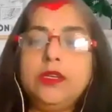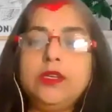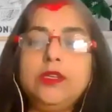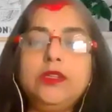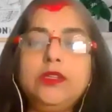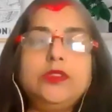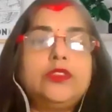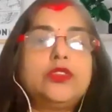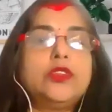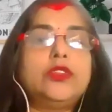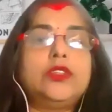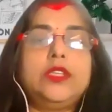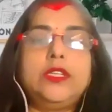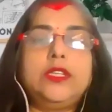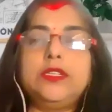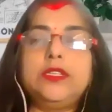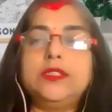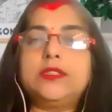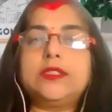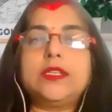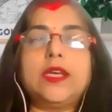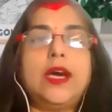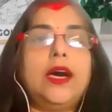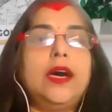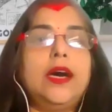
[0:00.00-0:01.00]
So
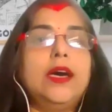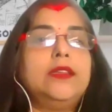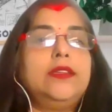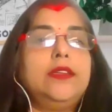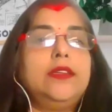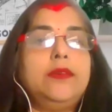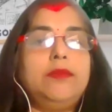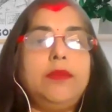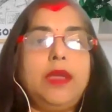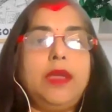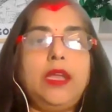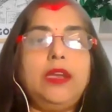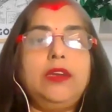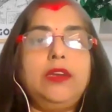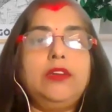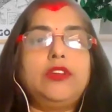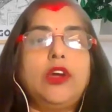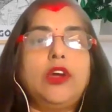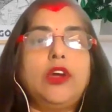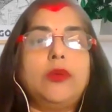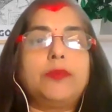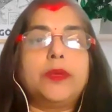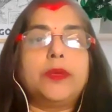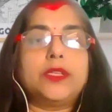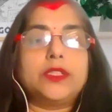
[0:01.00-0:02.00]
these are the main
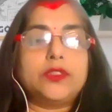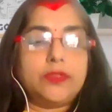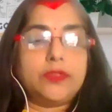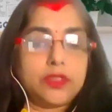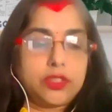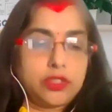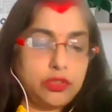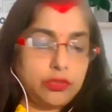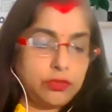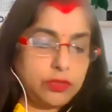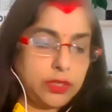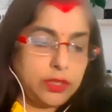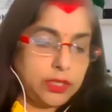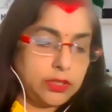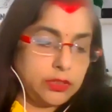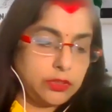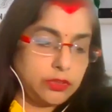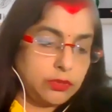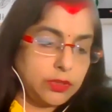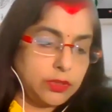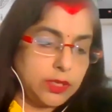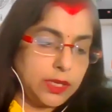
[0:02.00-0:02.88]
topics which you need to